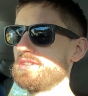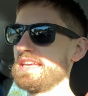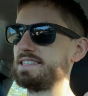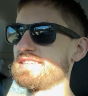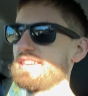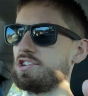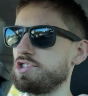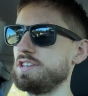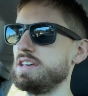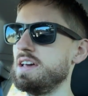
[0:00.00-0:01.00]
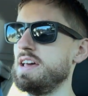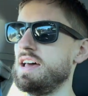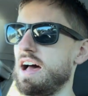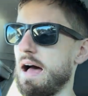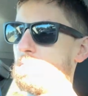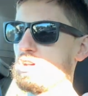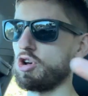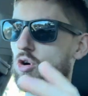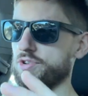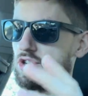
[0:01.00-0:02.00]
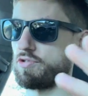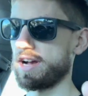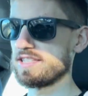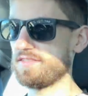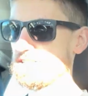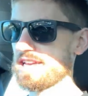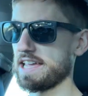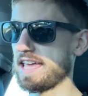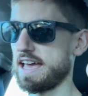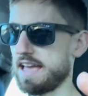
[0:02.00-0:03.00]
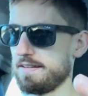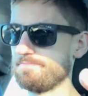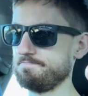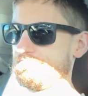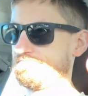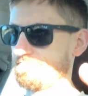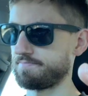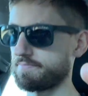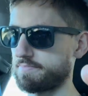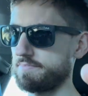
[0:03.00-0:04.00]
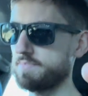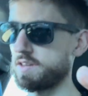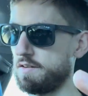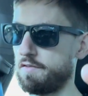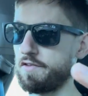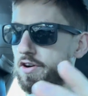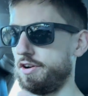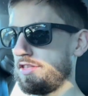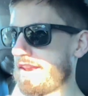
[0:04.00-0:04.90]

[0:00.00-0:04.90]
It's essentially, I'm going to go as aggressive as I can for the